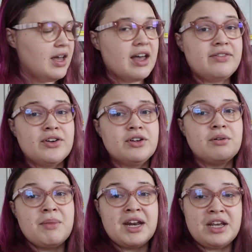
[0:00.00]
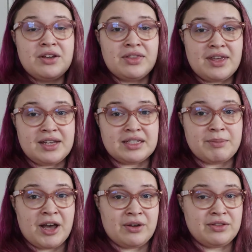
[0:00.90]
I've heard many good things
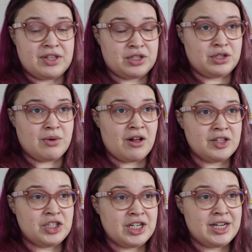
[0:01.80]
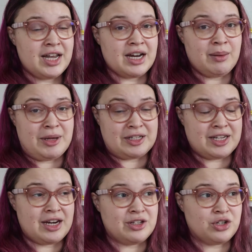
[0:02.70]
about this duology, and I'm
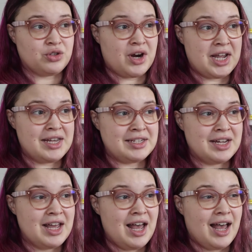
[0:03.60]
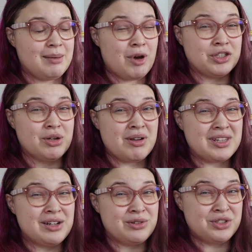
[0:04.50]
excited to try it. I'm also a
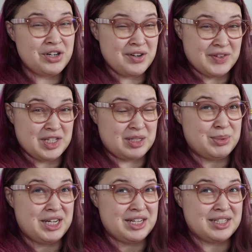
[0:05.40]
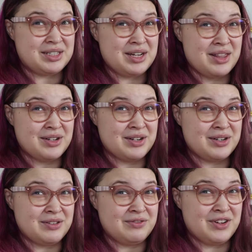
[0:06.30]
little nervous because
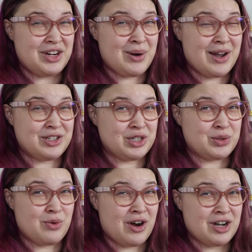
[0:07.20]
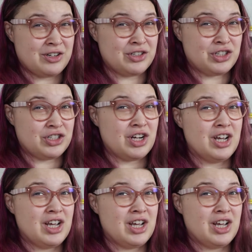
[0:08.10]
another video I just watched